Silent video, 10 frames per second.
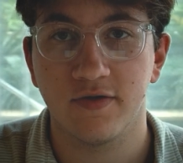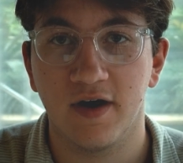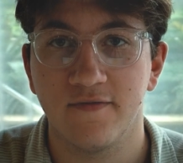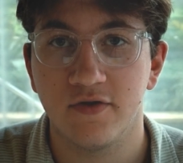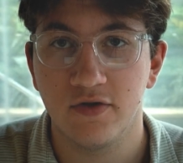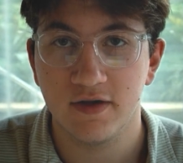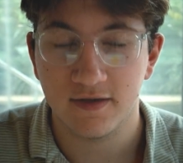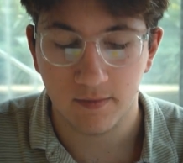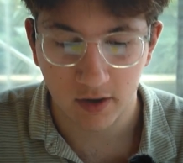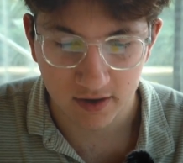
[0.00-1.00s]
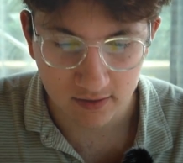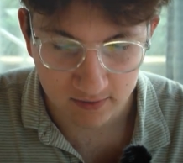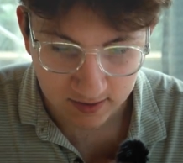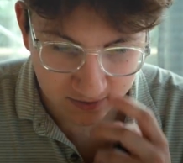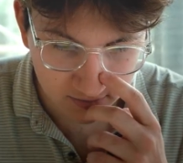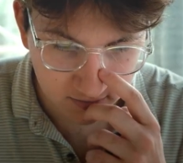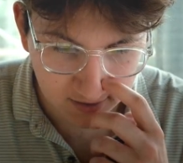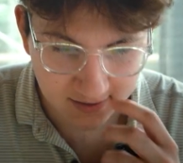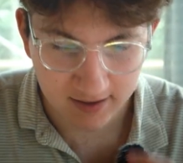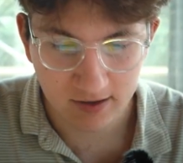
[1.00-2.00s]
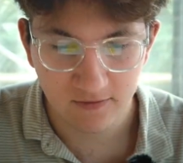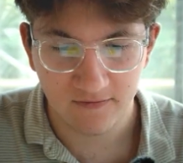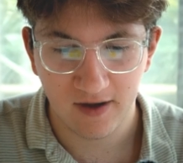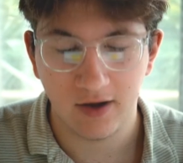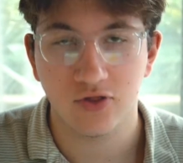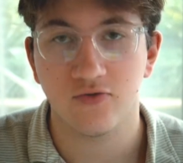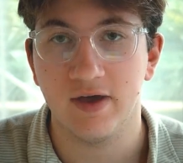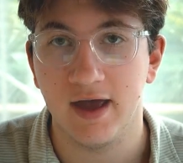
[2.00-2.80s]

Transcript: right, so after you did some market research, let's say you found 3